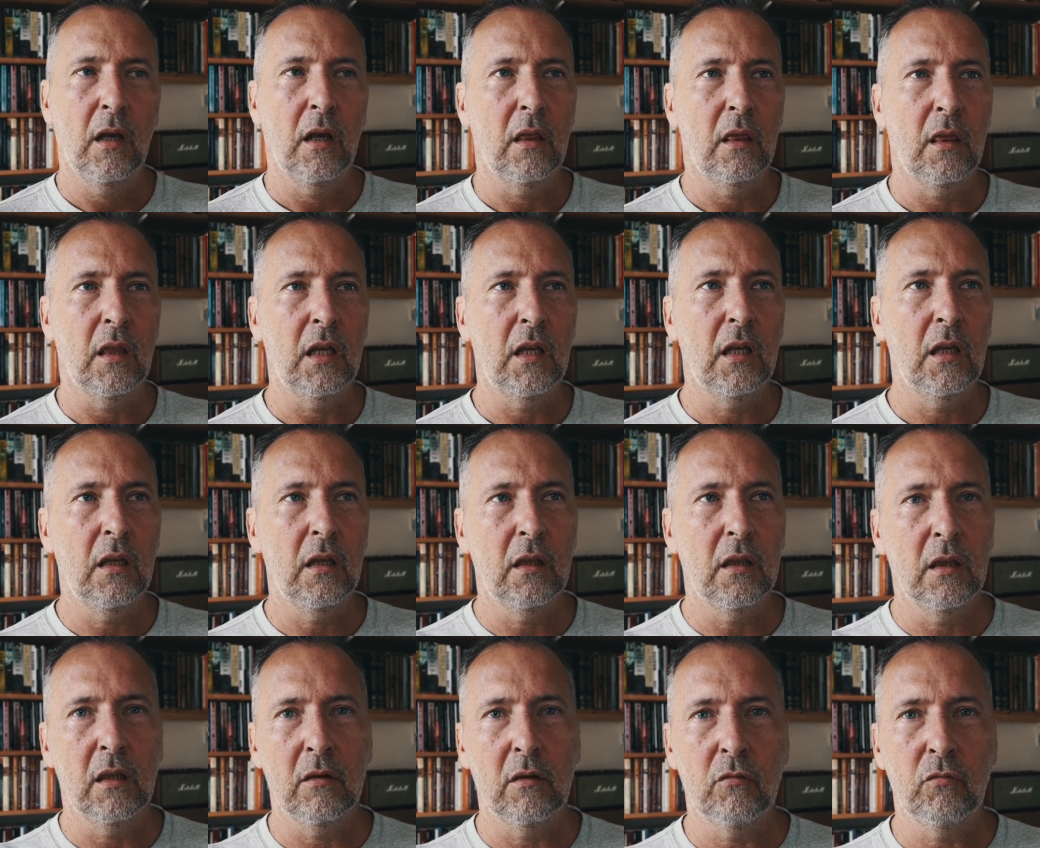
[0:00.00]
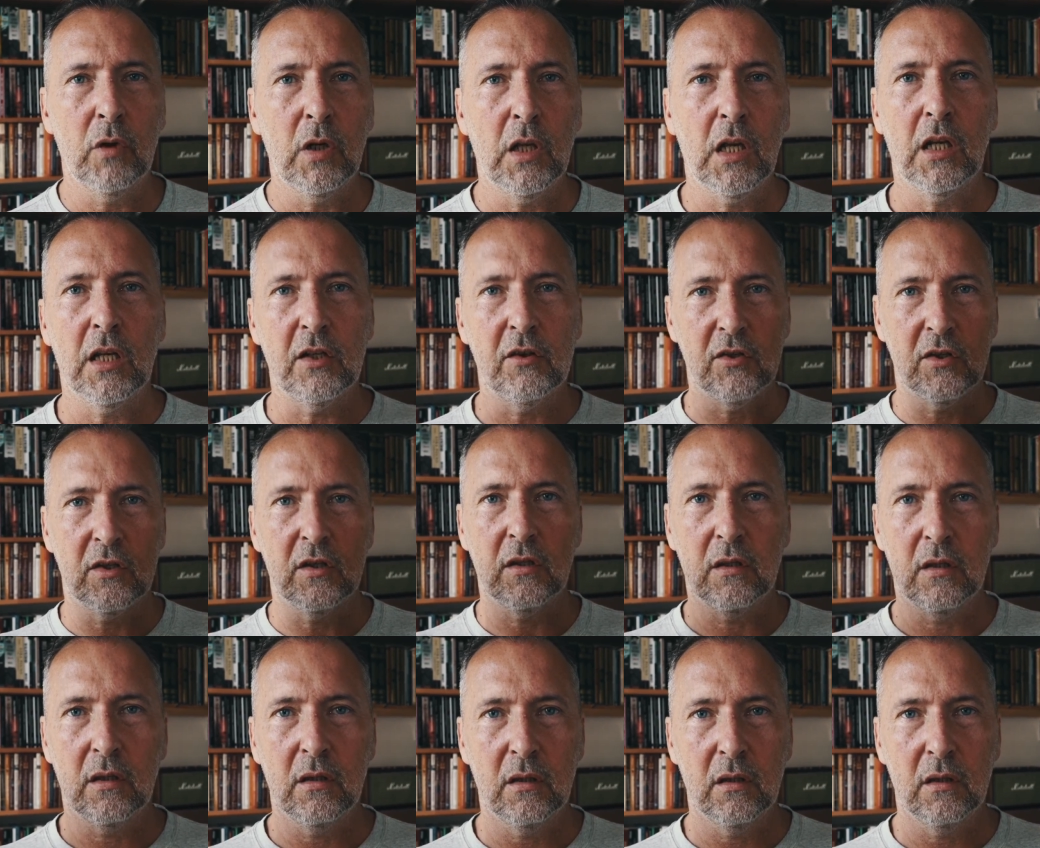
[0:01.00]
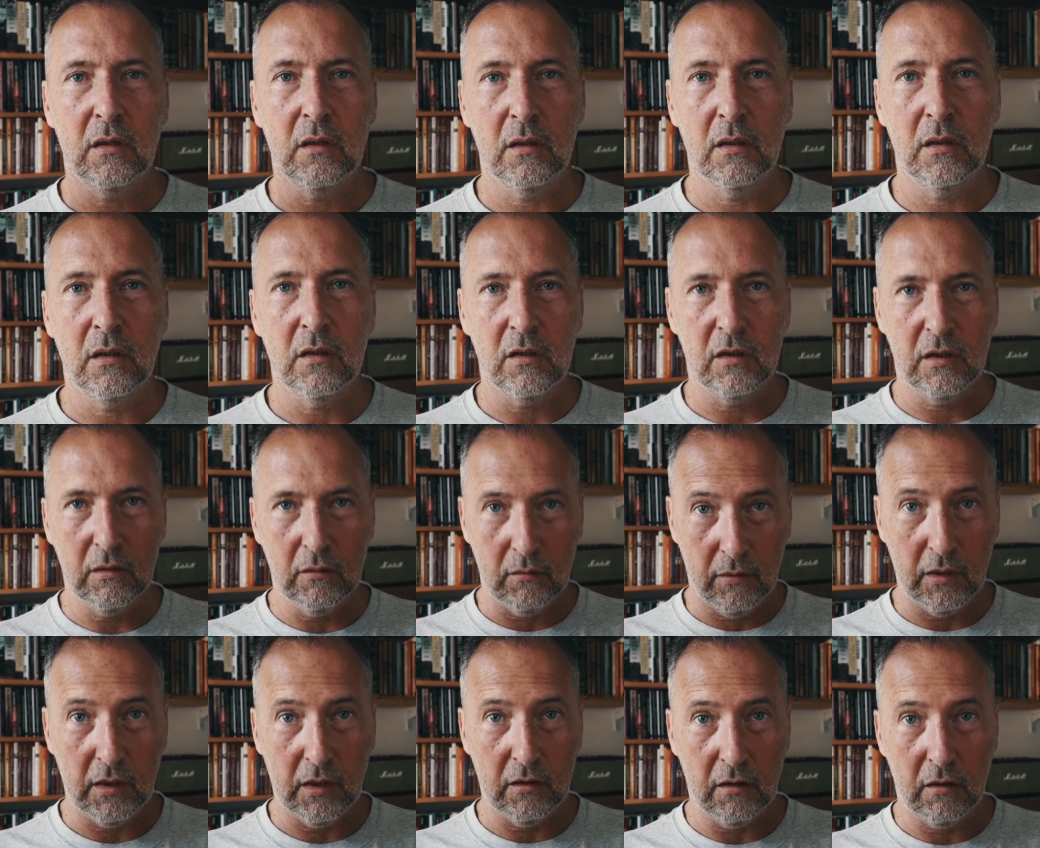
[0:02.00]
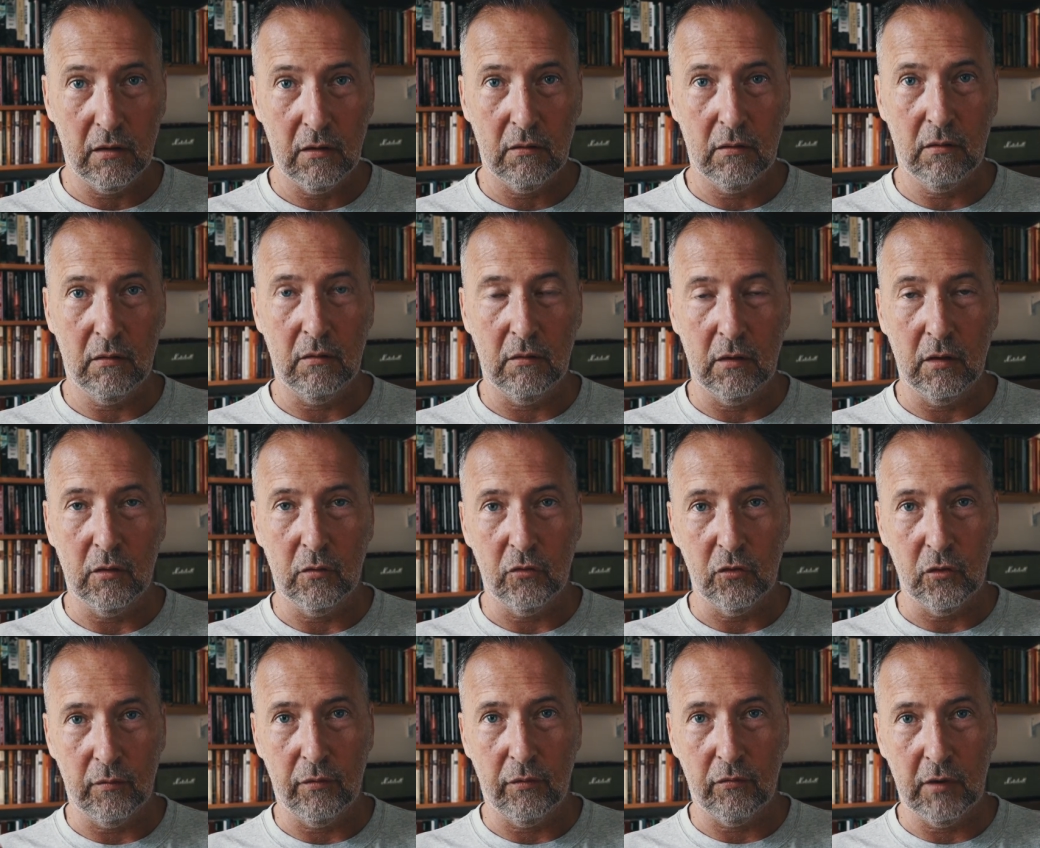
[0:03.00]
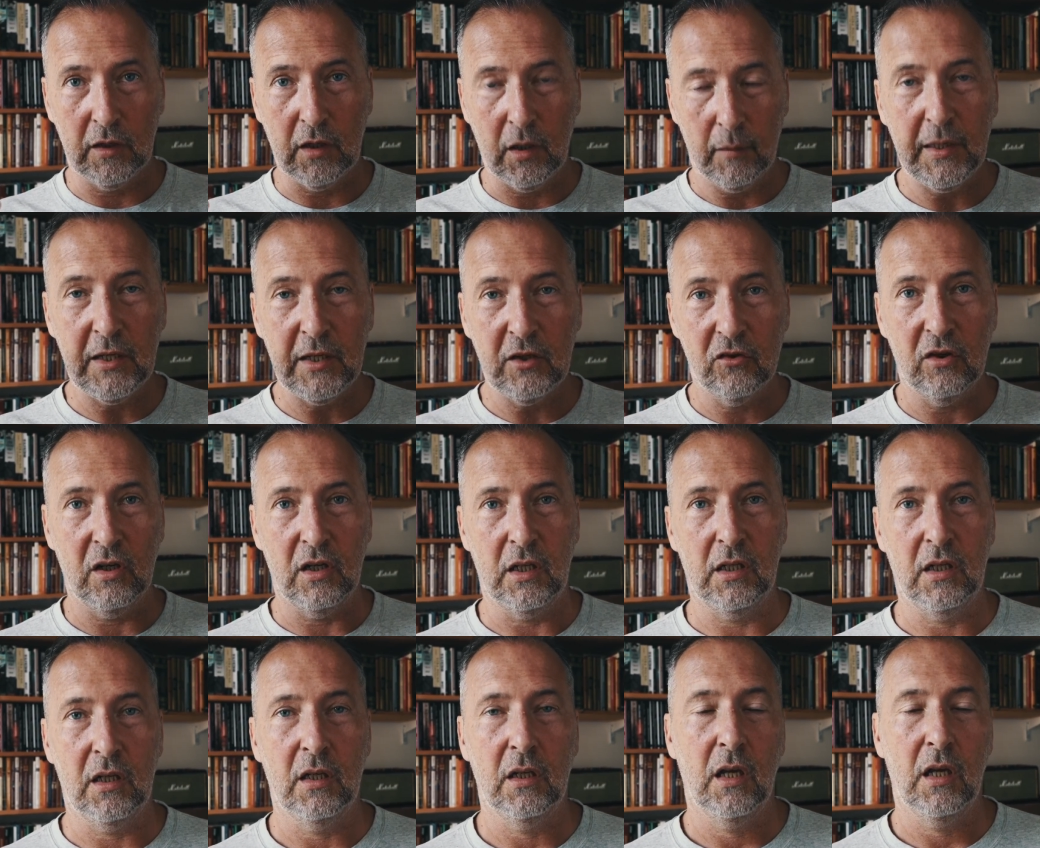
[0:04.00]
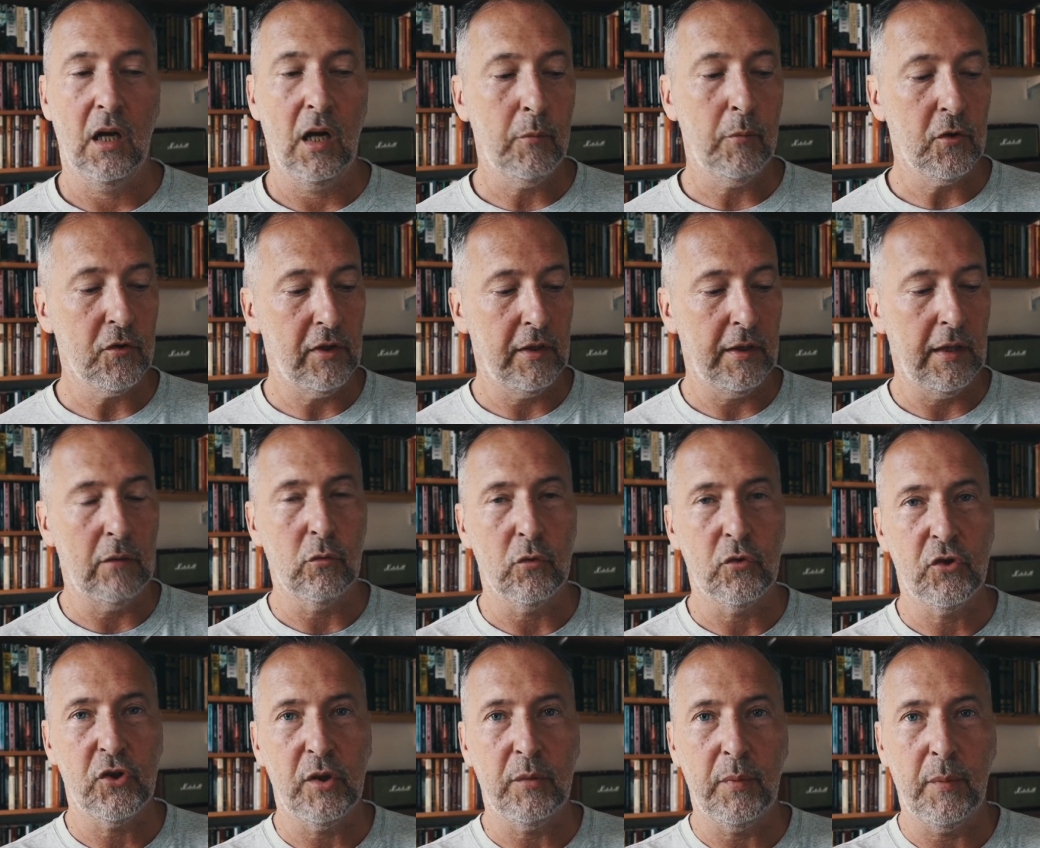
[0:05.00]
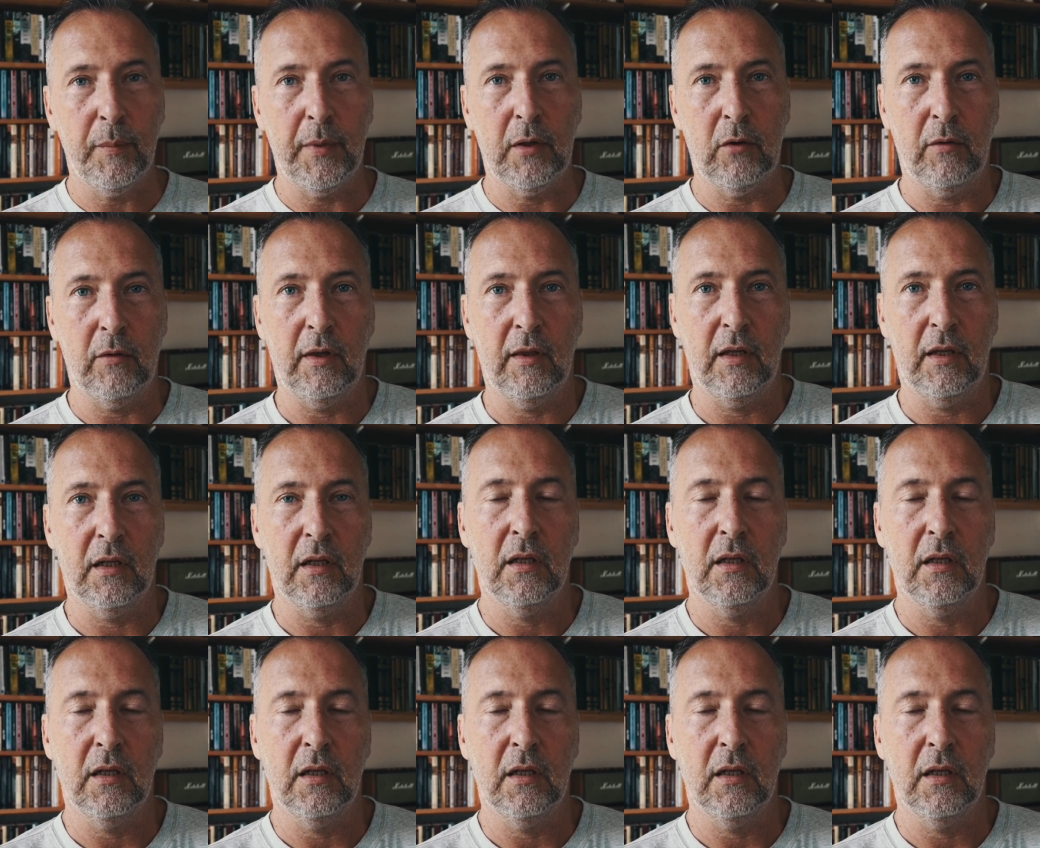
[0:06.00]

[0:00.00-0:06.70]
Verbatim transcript: The, the ruling elites still think, you know, sort of three dimensionally. I'm not saying they're all supermen or anything